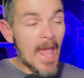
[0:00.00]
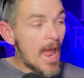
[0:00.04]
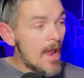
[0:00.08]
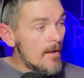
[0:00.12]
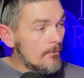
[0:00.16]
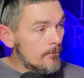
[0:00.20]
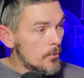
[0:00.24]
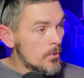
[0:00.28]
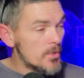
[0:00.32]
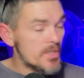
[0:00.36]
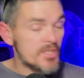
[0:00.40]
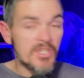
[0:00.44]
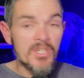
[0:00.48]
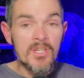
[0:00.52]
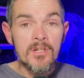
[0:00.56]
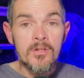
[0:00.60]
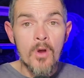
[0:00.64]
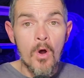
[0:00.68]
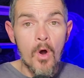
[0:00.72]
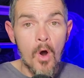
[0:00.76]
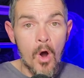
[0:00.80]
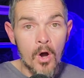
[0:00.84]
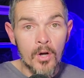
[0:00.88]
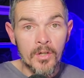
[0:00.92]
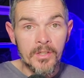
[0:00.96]
Every
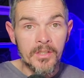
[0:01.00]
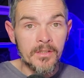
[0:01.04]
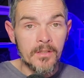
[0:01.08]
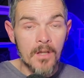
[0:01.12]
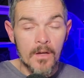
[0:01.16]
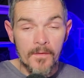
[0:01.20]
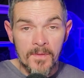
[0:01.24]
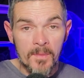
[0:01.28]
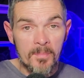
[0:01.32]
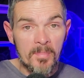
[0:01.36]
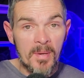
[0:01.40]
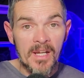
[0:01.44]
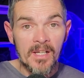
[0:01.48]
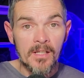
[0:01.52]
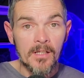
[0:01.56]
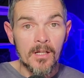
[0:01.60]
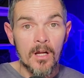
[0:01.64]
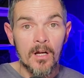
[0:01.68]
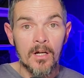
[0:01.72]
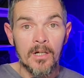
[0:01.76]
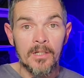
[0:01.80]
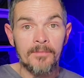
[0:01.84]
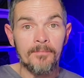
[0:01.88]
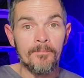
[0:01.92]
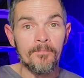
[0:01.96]
single audit of the
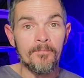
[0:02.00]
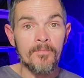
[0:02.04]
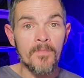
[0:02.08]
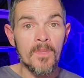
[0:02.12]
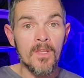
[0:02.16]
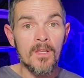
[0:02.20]
Pentagon